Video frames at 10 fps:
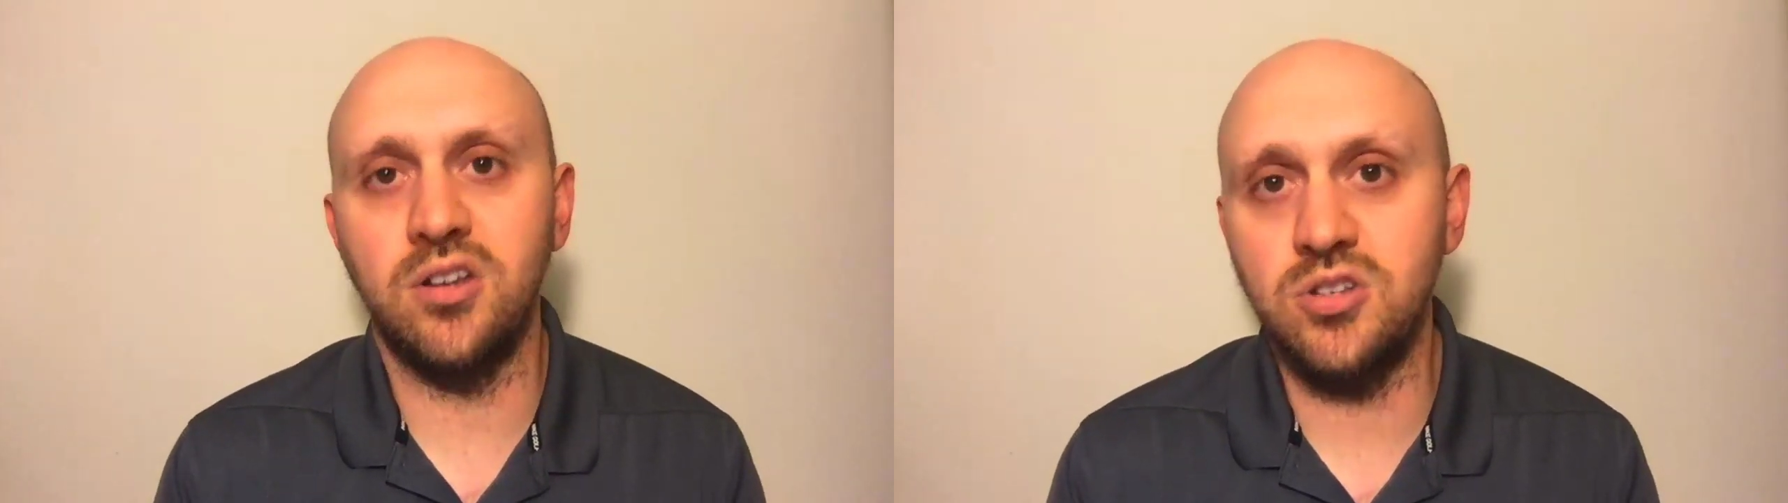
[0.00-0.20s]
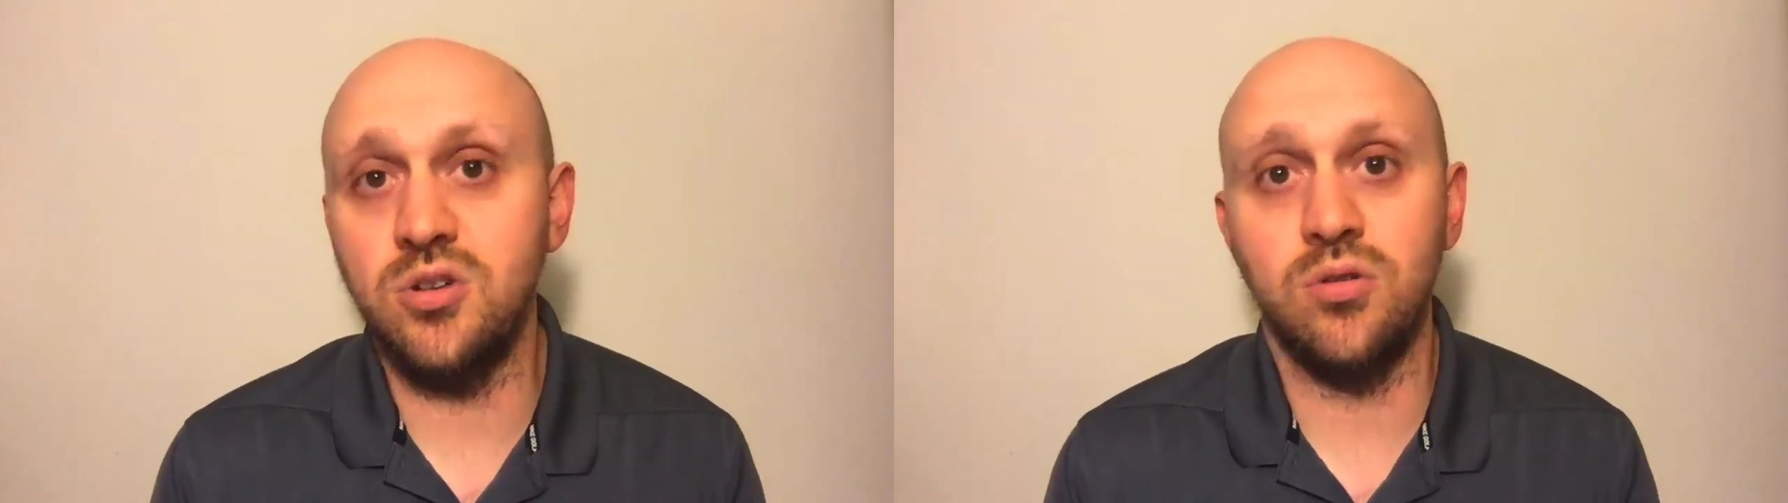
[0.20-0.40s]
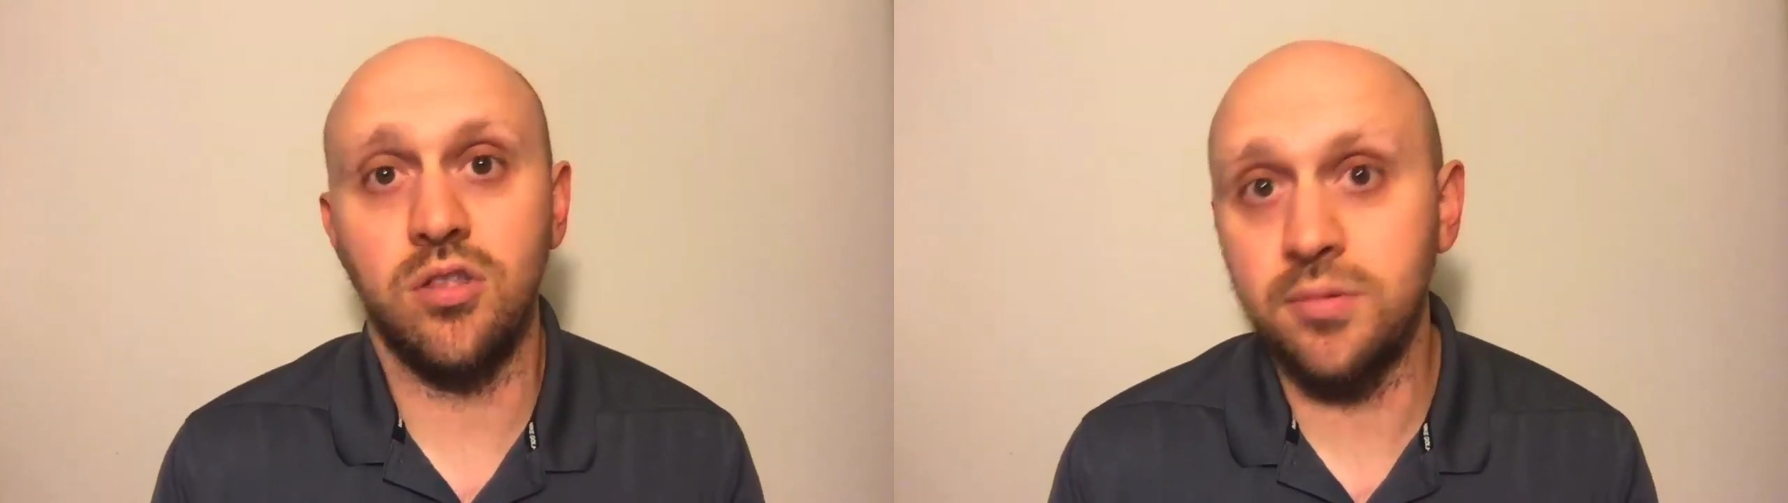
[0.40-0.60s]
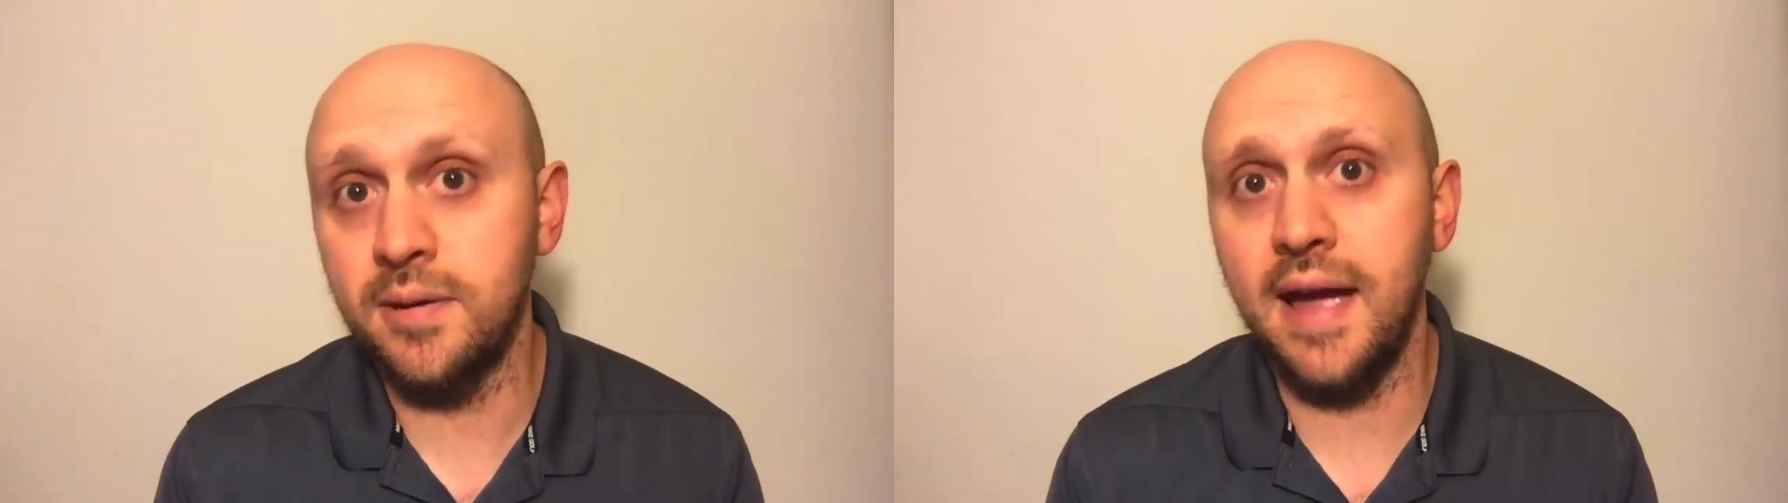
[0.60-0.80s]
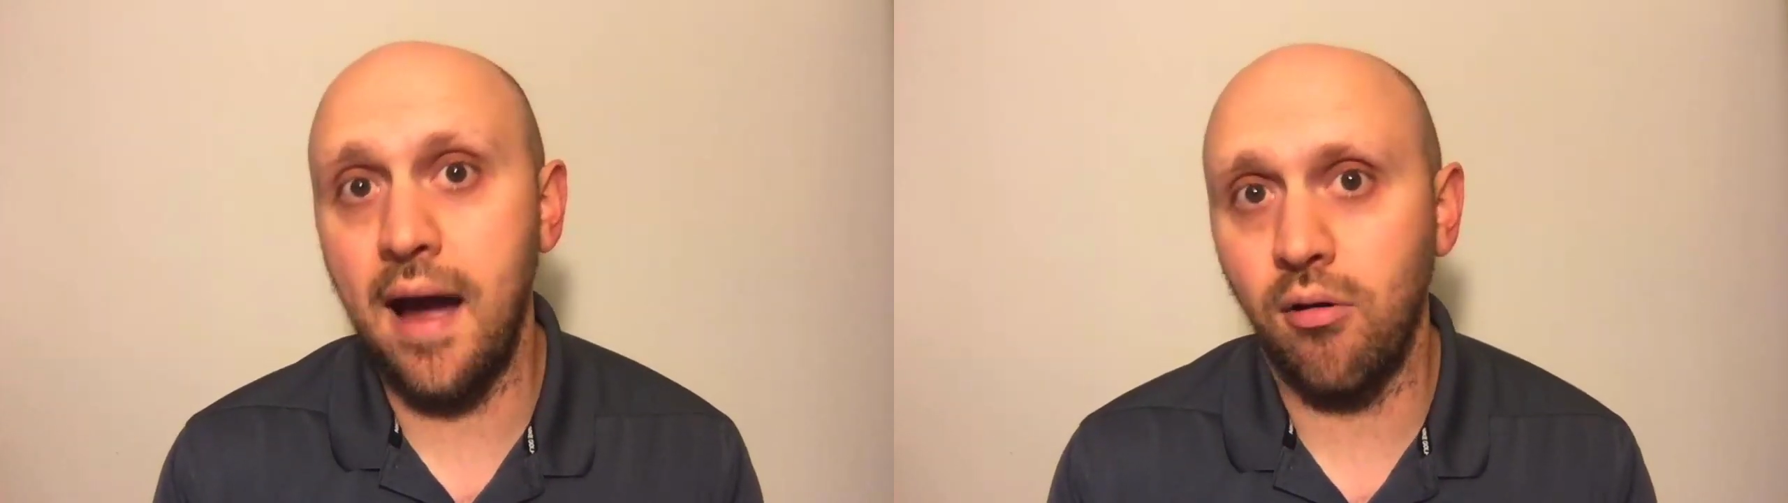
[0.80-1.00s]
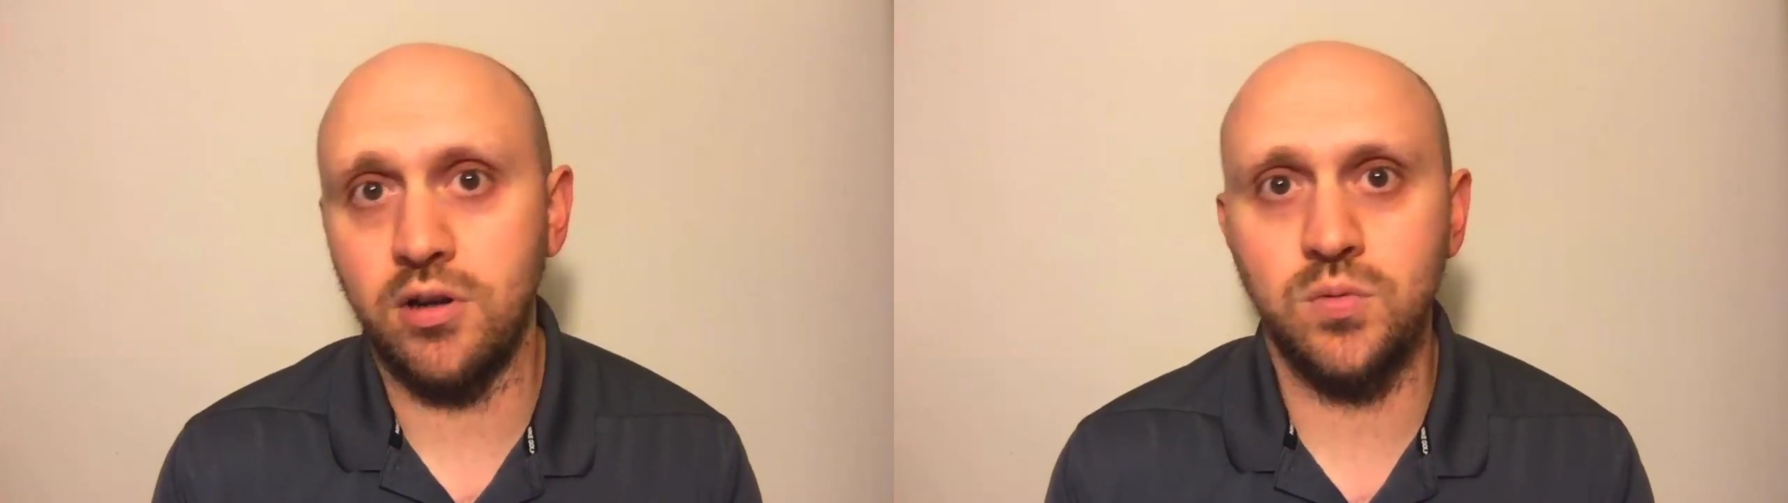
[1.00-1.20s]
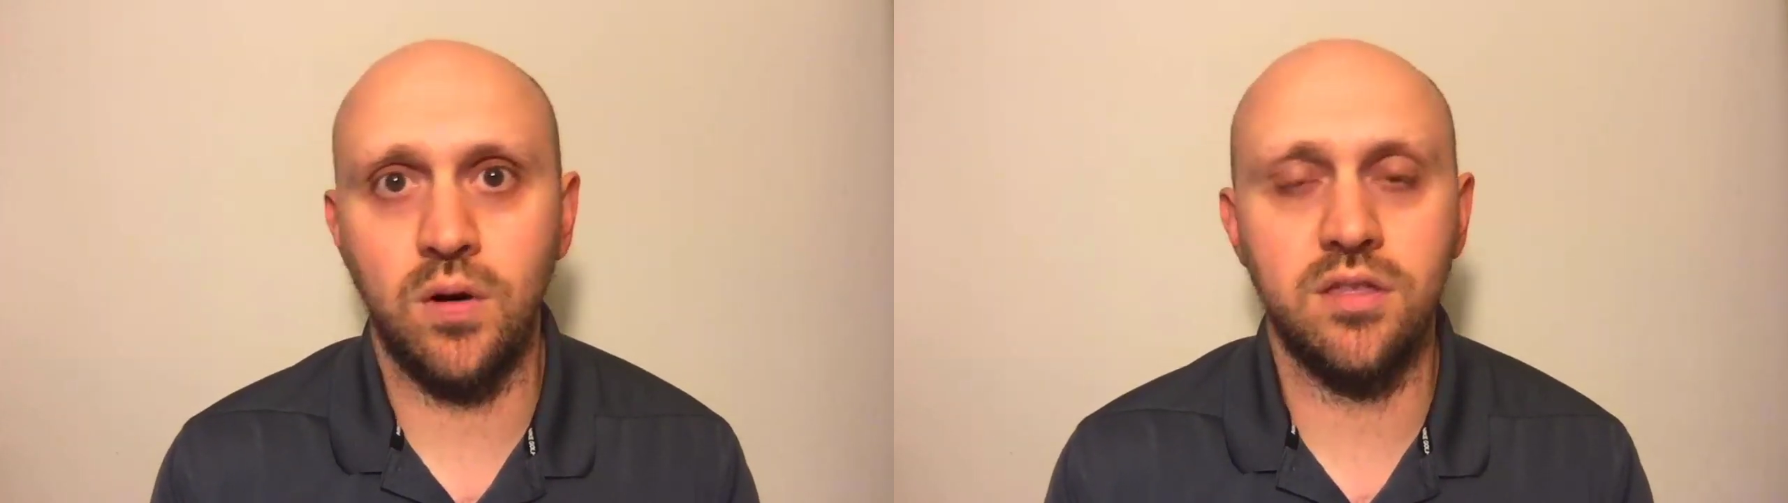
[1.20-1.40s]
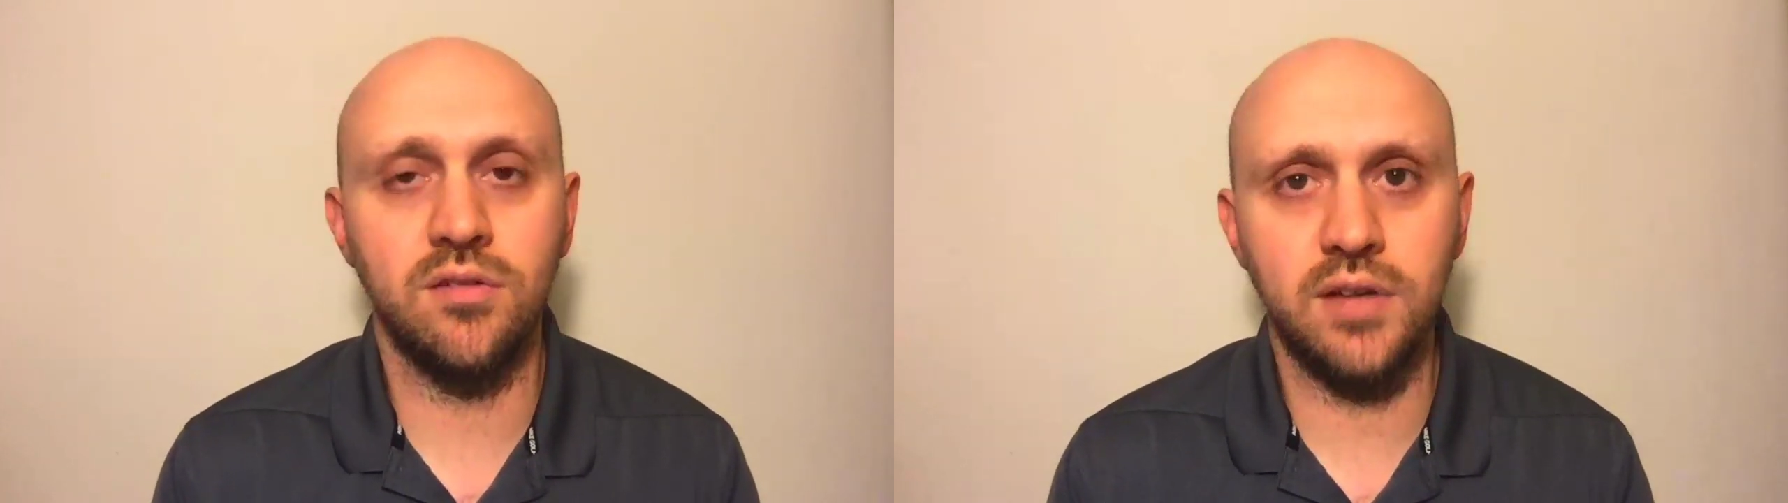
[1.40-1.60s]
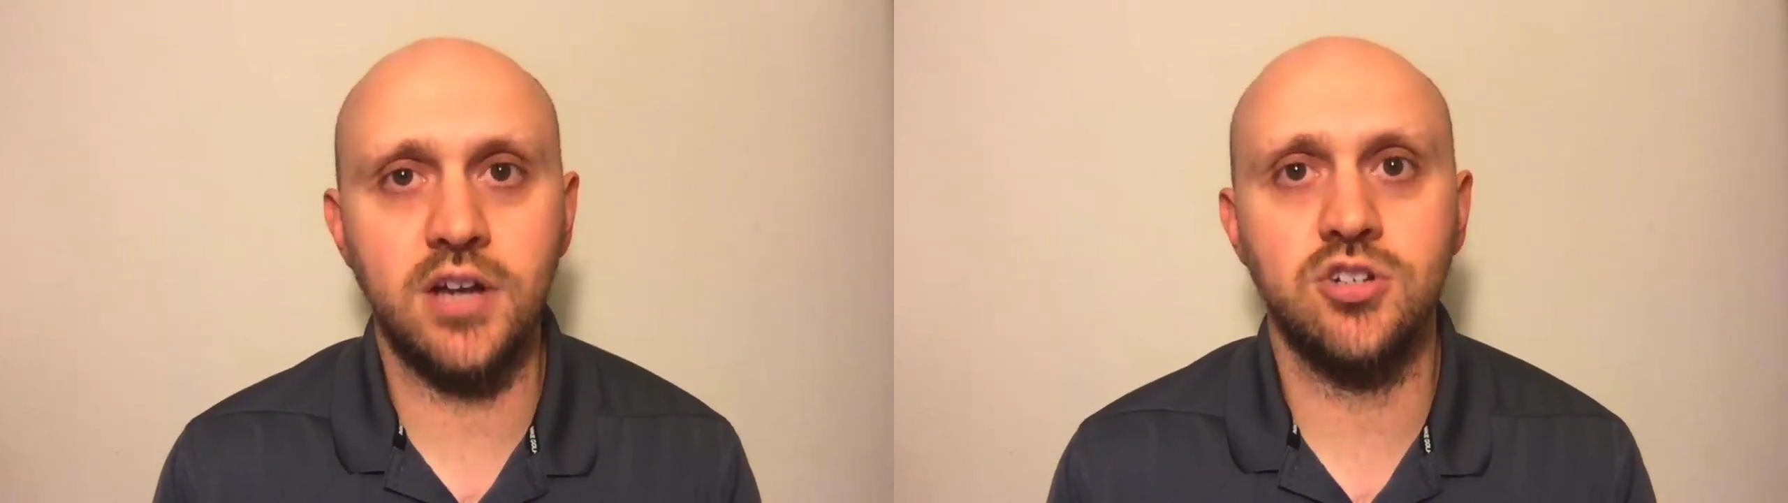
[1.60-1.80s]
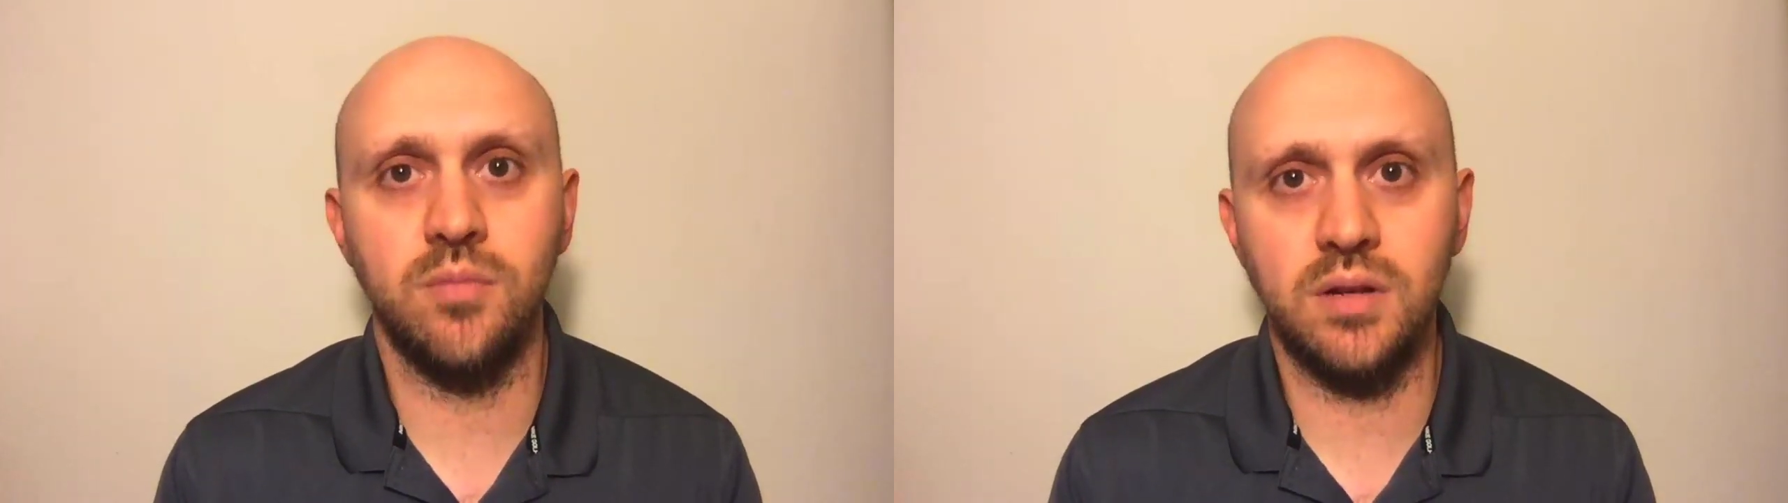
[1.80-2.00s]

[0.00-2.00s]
2 to 3 hours worth of lecture